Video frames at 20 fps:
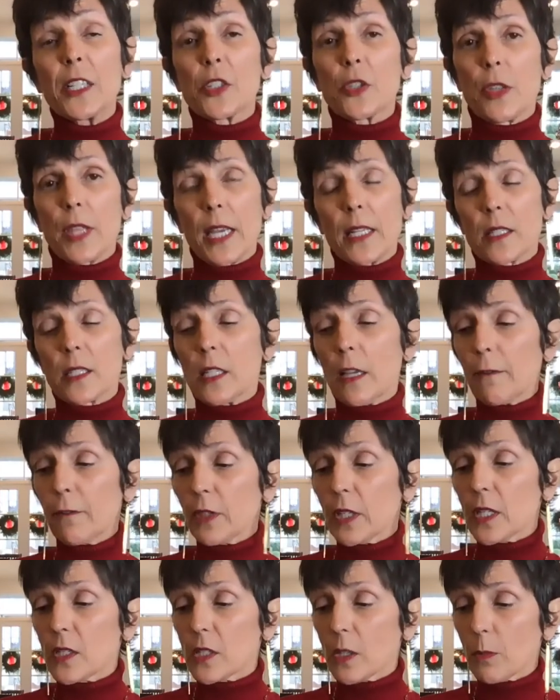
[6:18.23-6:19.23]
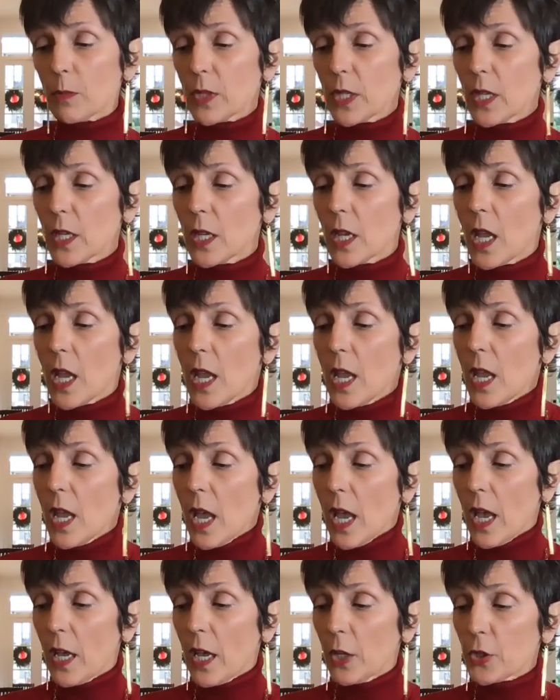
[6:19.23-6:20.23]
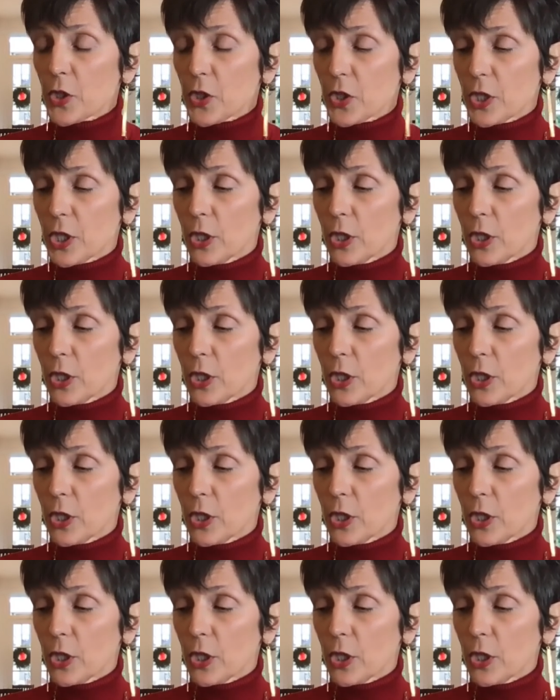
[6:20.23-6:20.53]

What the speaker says: So that's definitely something else